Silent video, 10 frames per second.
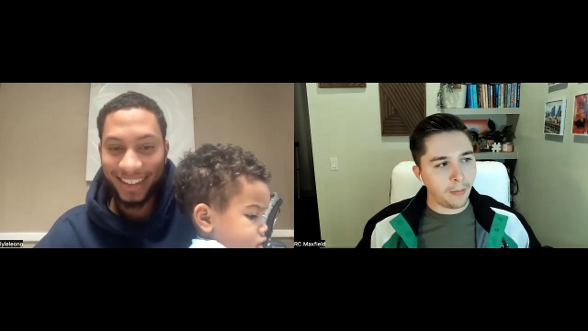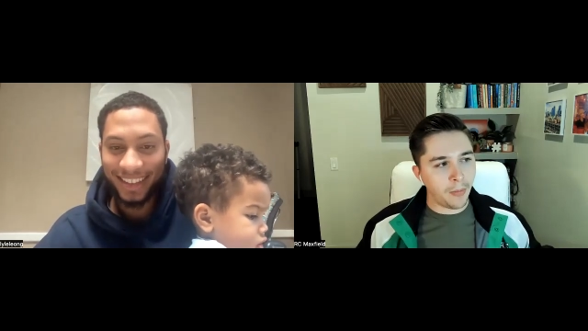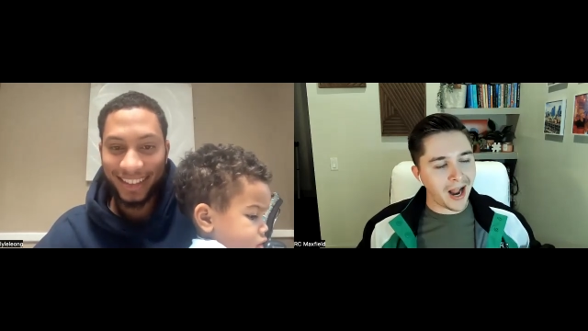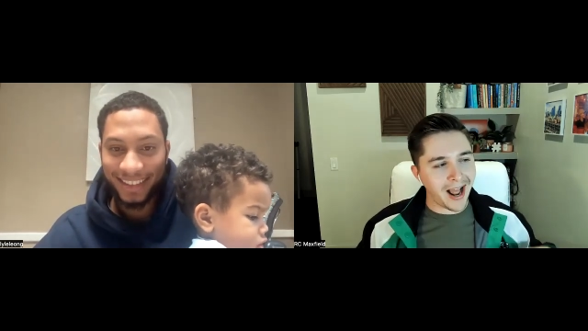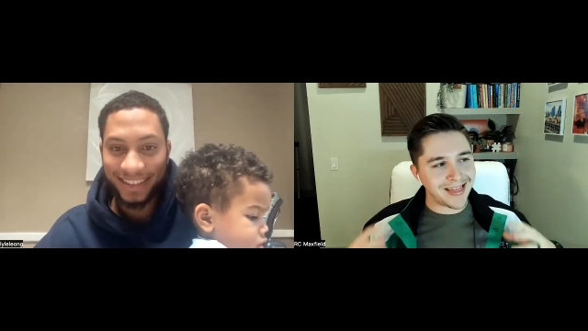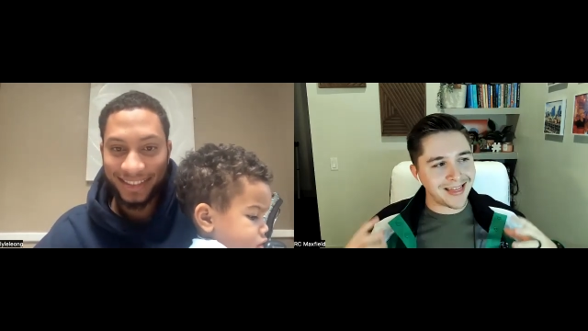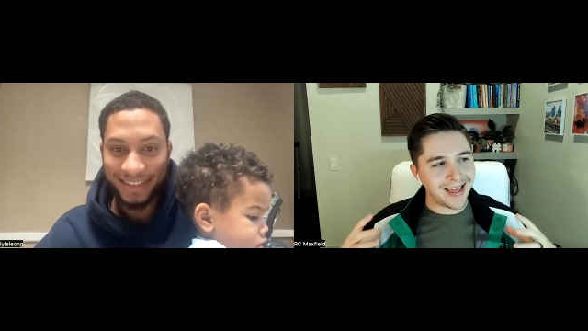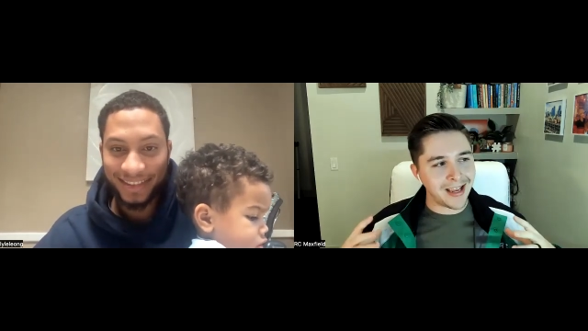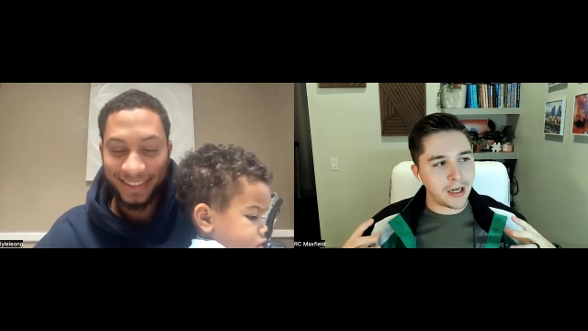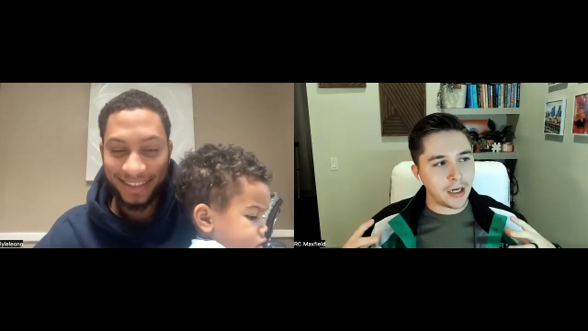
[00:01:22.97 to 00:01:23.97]
Speaker 1: but I
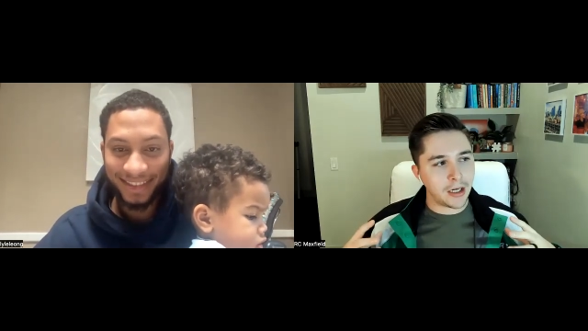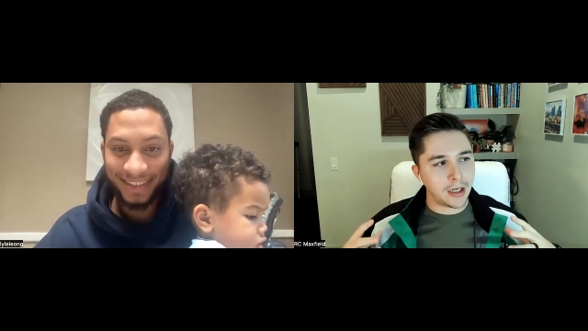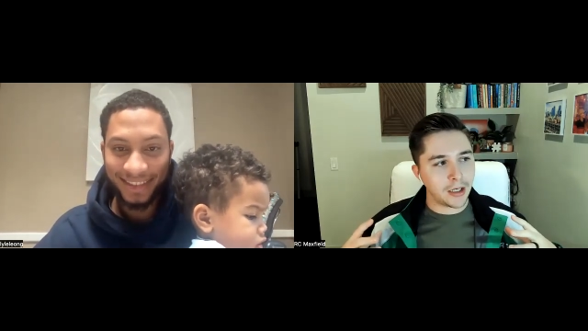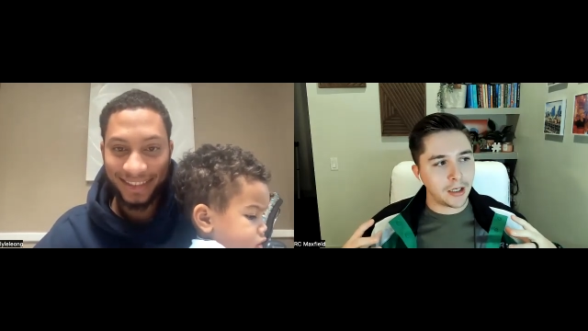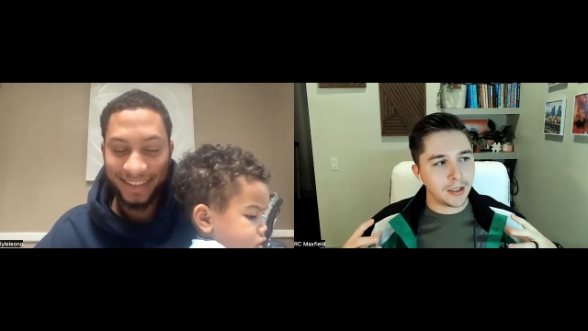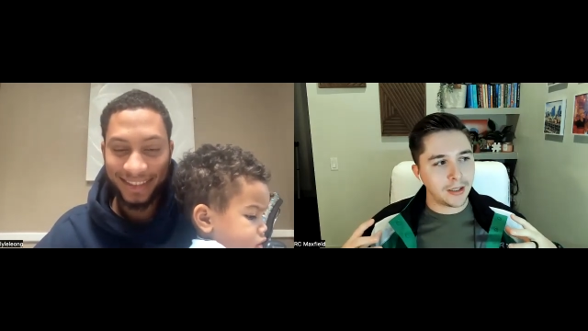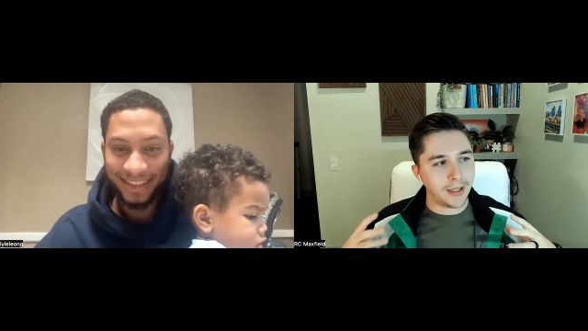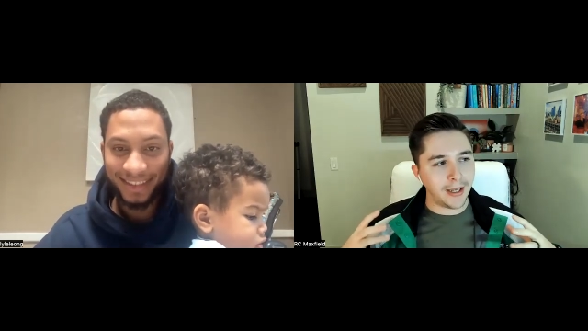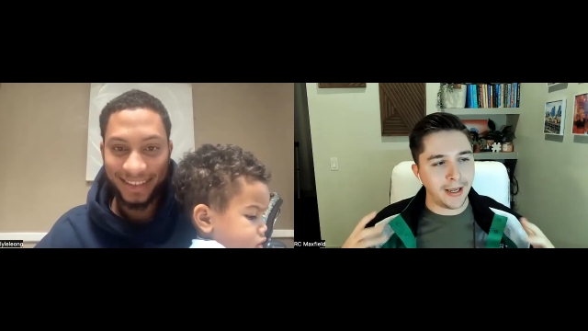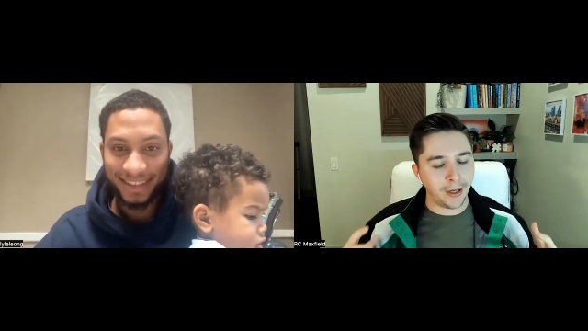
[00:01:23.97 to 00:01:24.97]
think
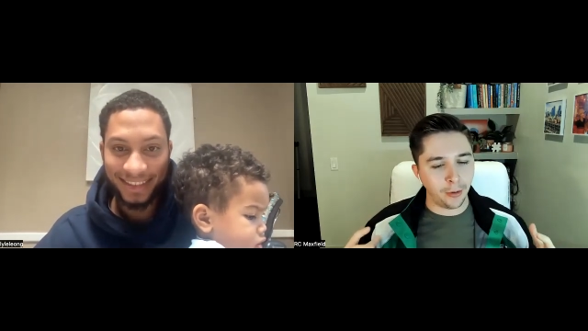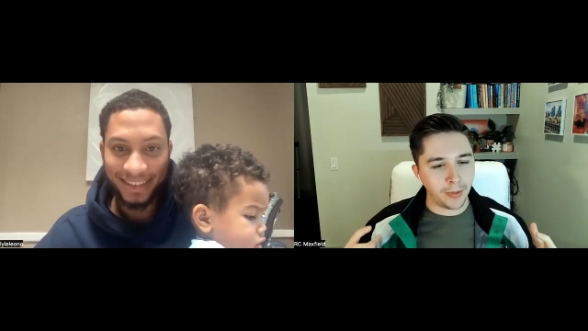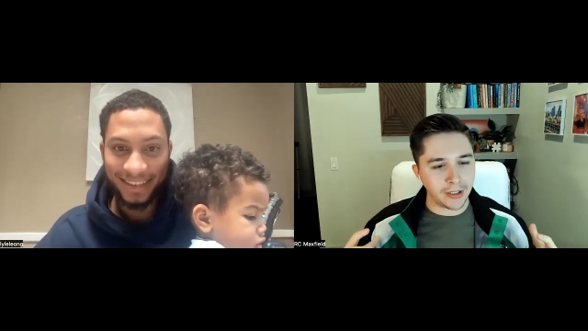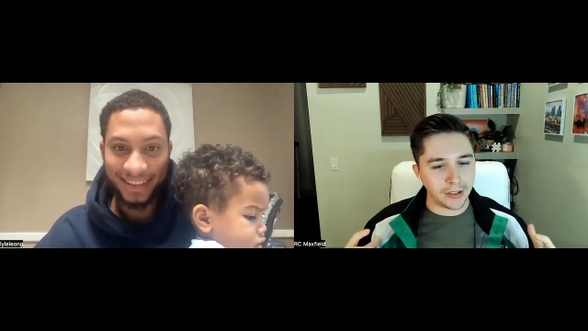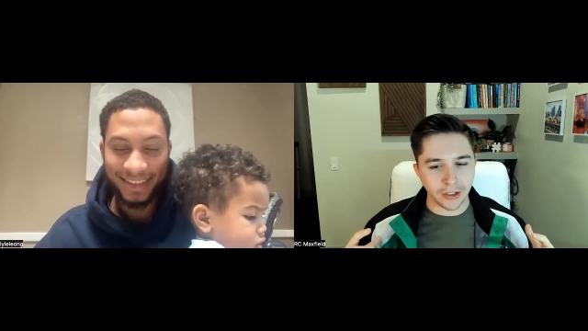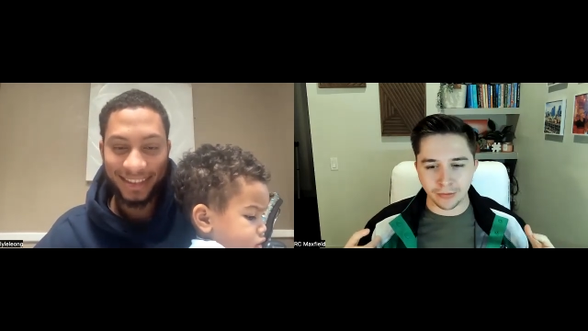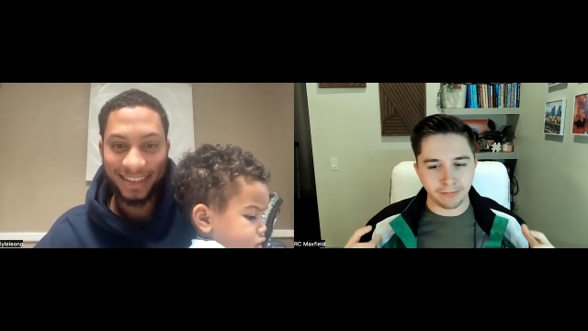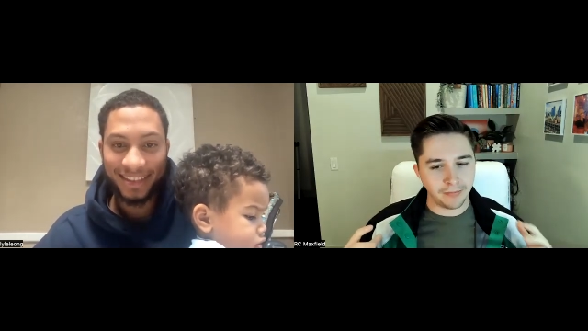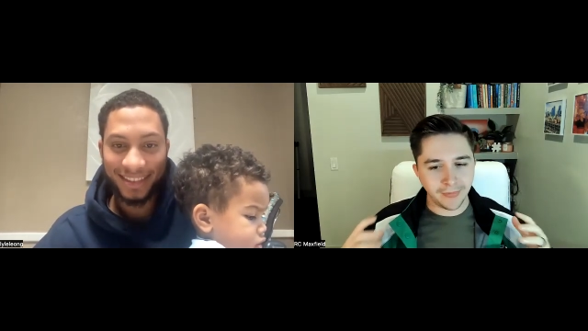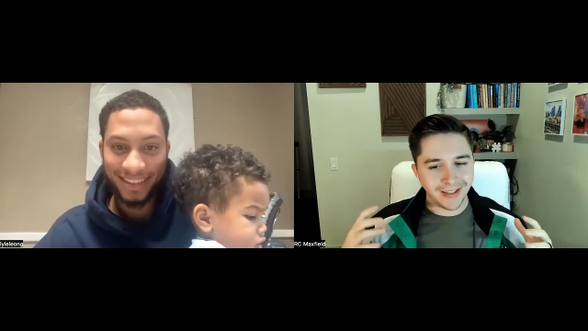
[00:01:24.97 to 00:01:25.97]
the helmet just
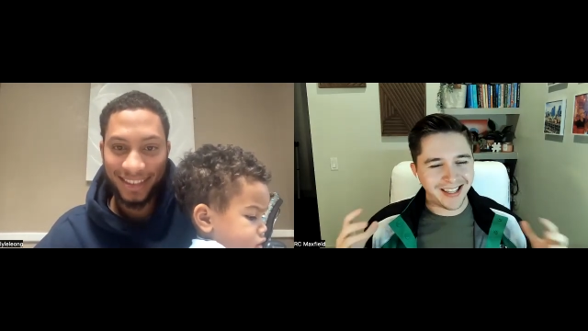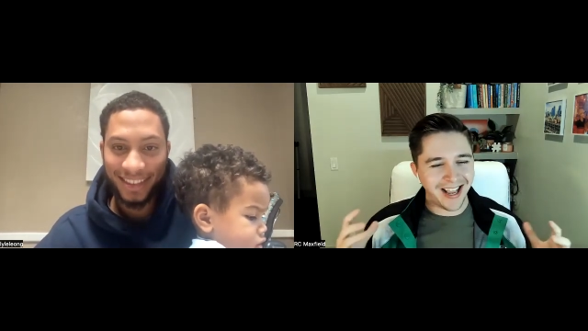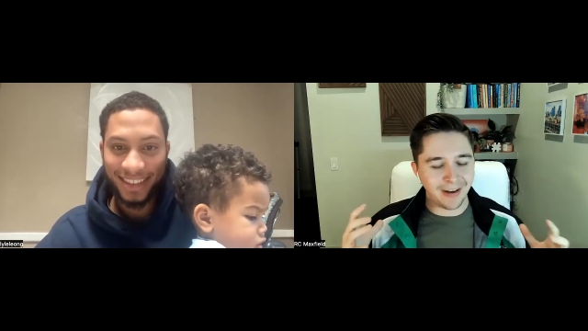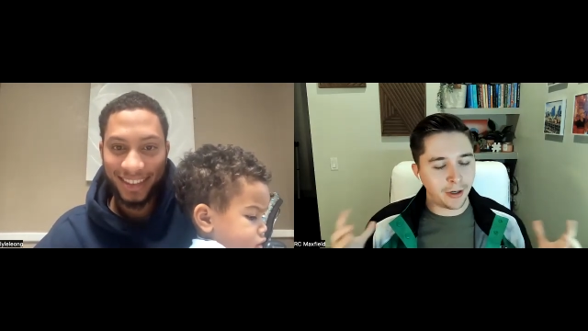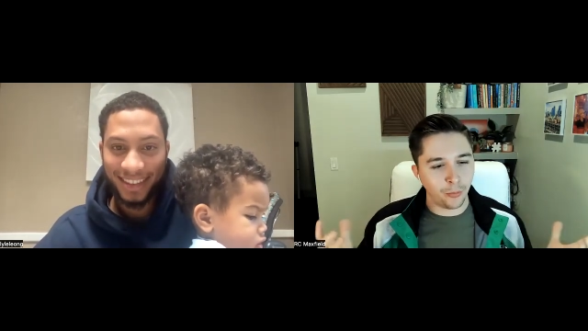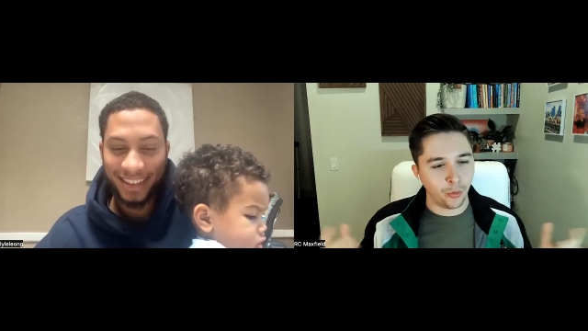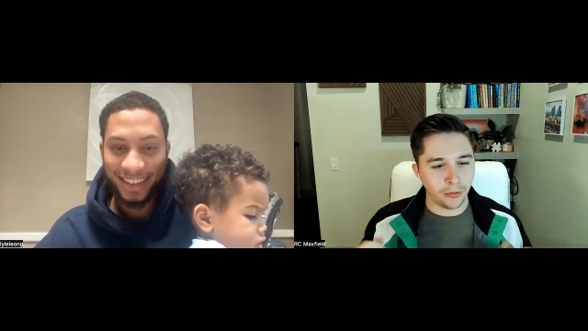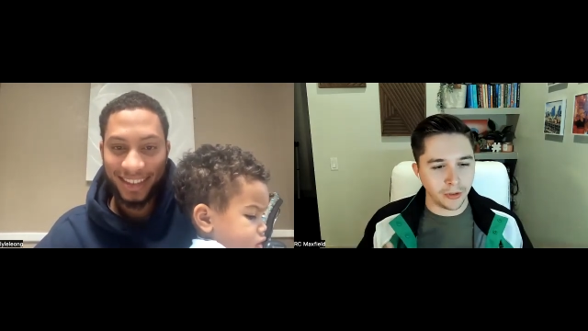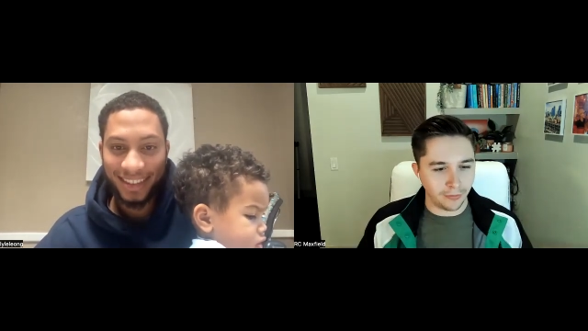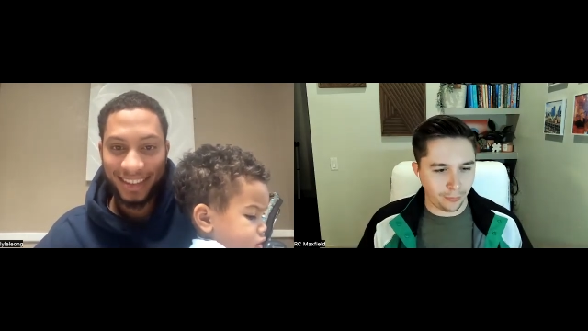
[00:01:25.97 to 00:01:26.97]
it
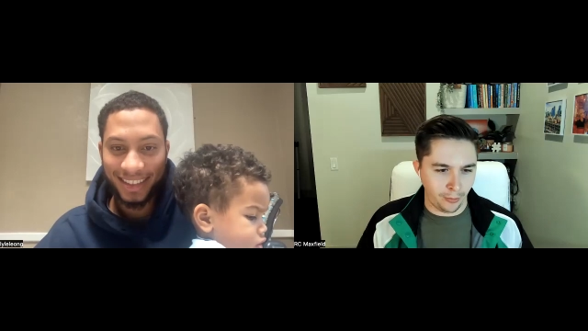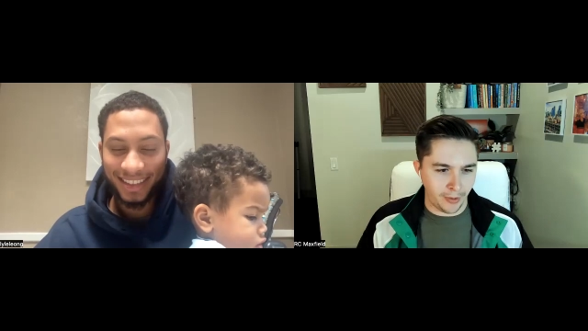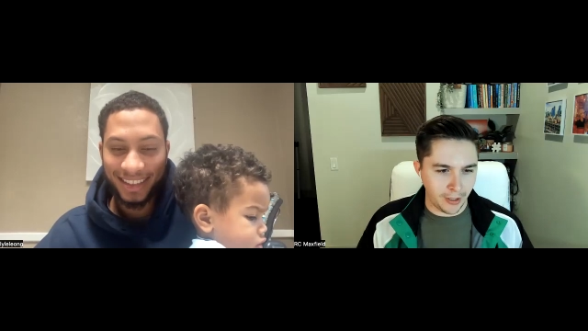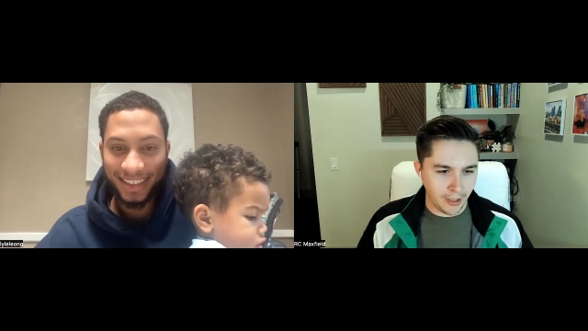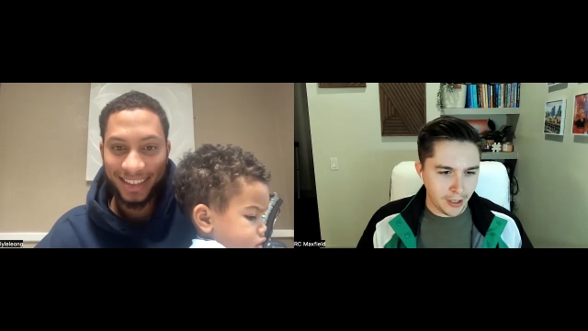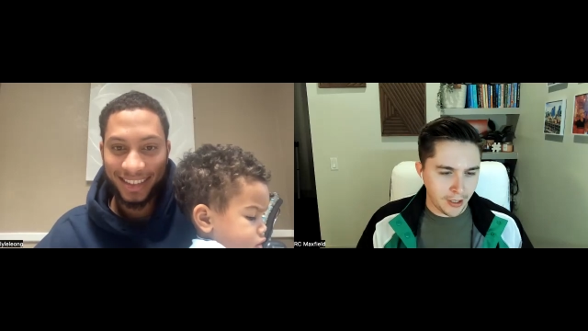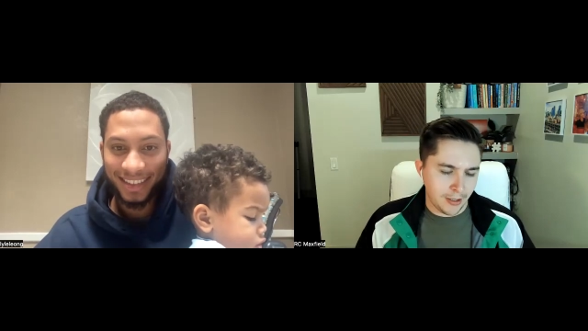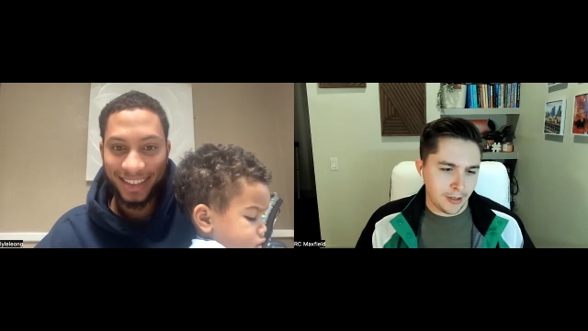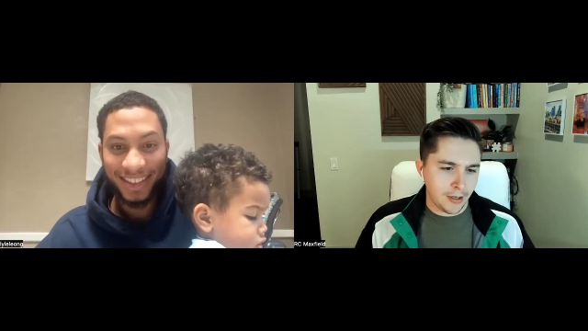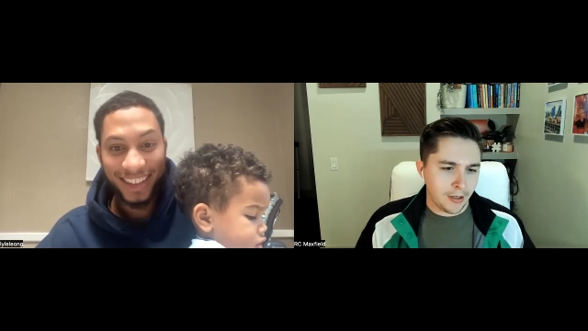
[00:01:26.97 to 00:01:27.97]
ruins it for me.
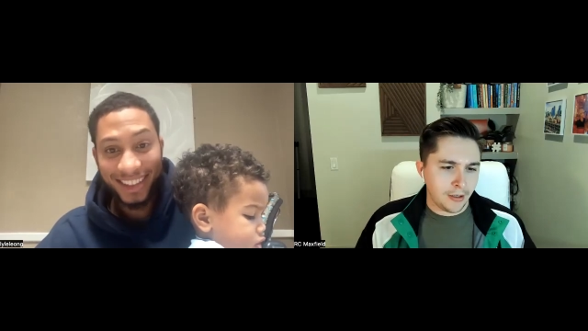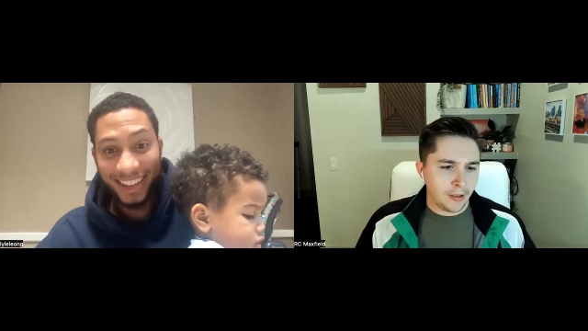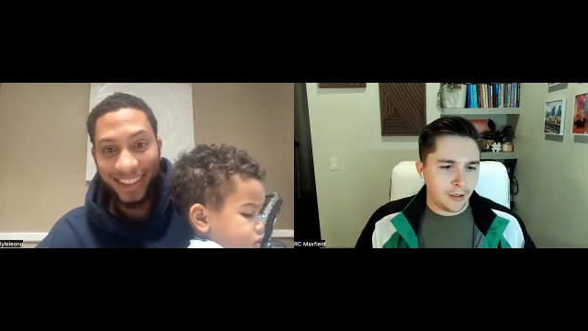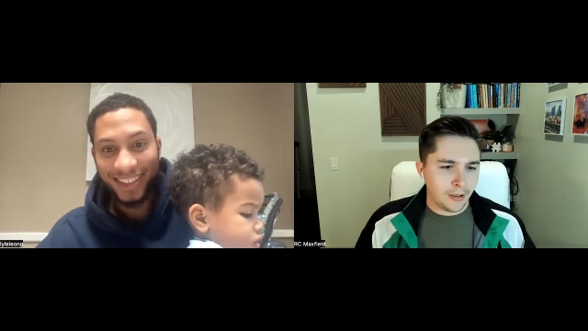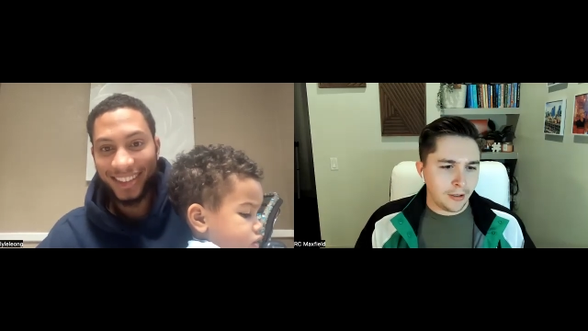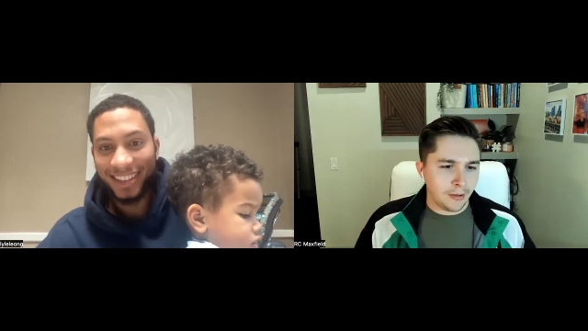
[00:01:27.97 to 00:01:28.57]
You think so?